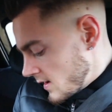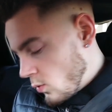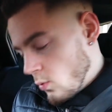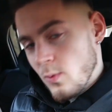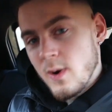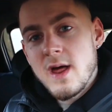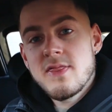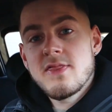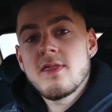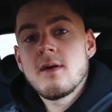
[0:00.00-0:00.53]

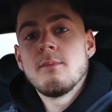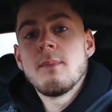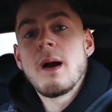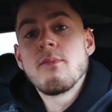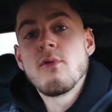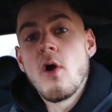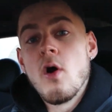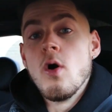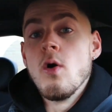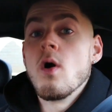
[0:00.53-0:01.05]
With my
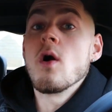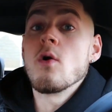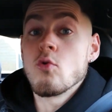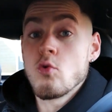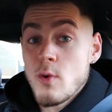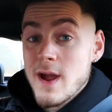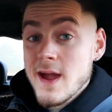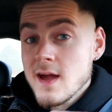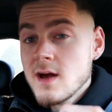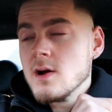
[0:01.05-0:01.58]
bro
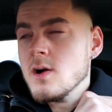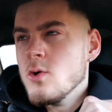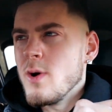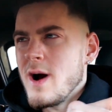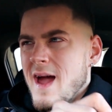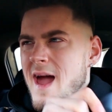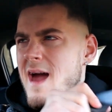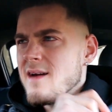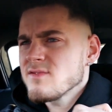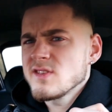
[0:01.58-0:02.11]
Rick, who
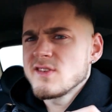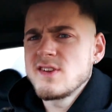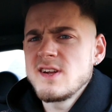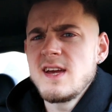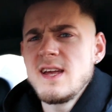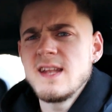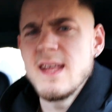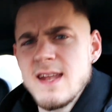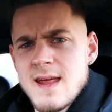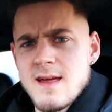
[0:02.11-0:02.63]
I haven't
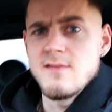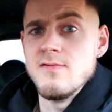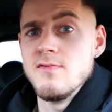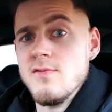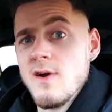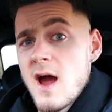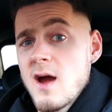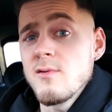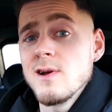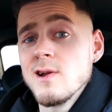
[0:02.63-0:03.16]
seen in a
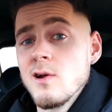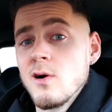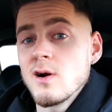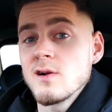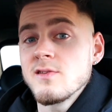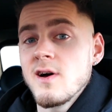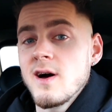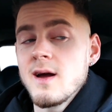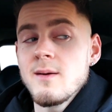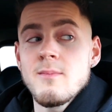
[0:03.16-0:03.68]
very long
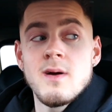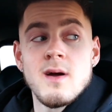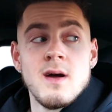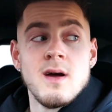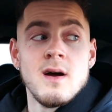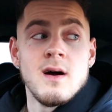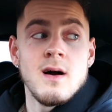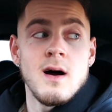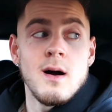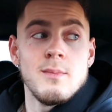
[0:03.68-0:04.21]
time.
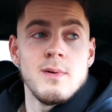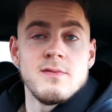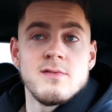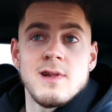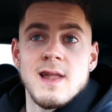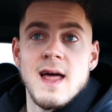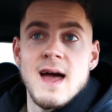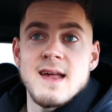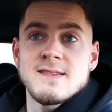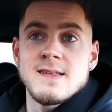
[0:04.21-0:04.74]
I believe the
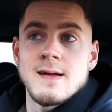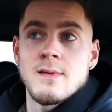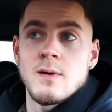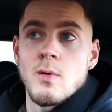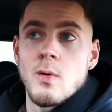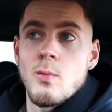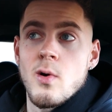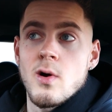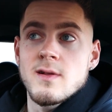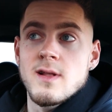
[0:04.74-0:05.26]
last time that
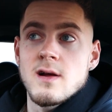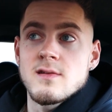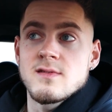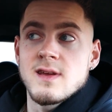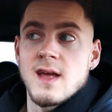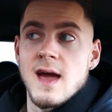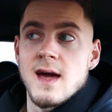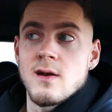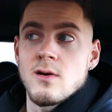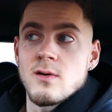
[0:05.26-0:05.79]
we worked out
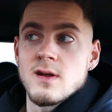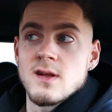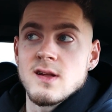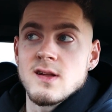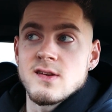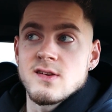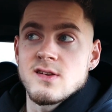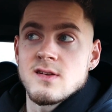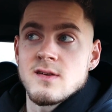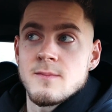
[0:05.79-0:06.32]
together
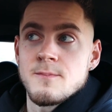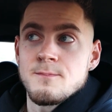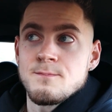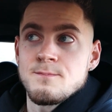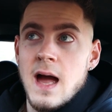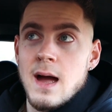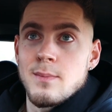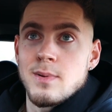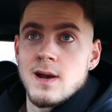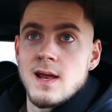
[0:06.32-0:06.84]
is,
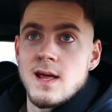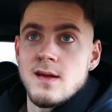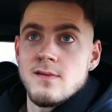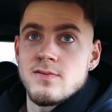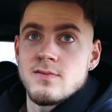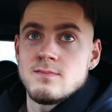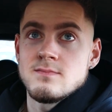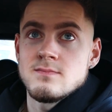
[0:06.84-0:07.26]
I believe,